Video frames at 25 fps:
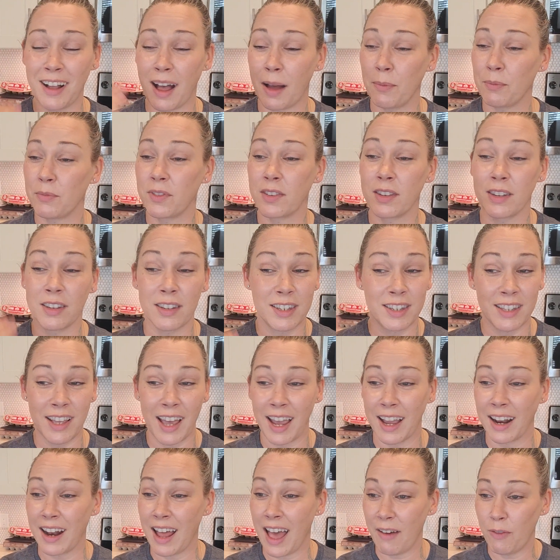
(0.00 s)
I'm just
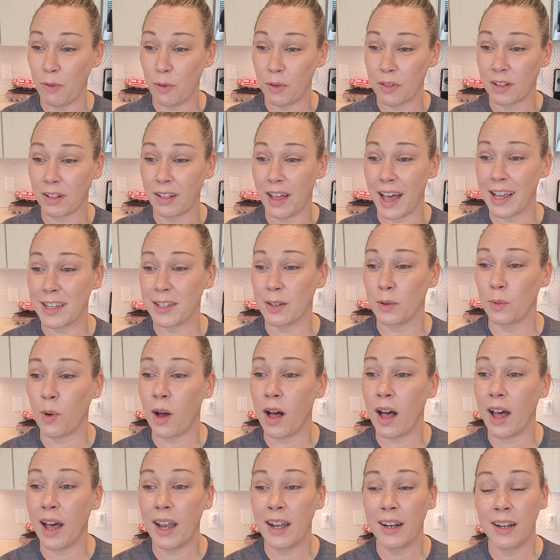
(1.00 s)
saying, have it with a glass of
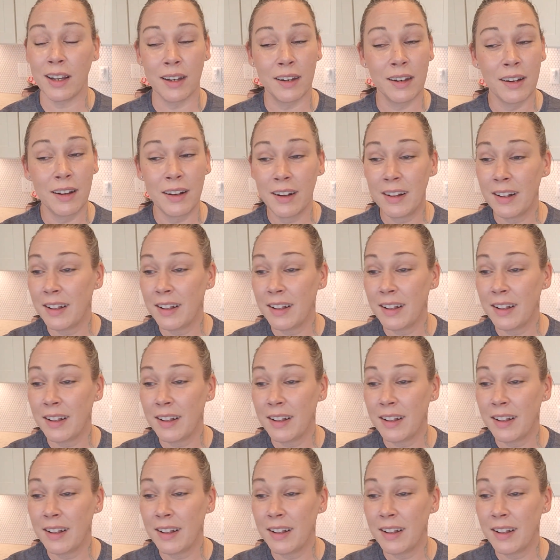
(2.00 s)
wine and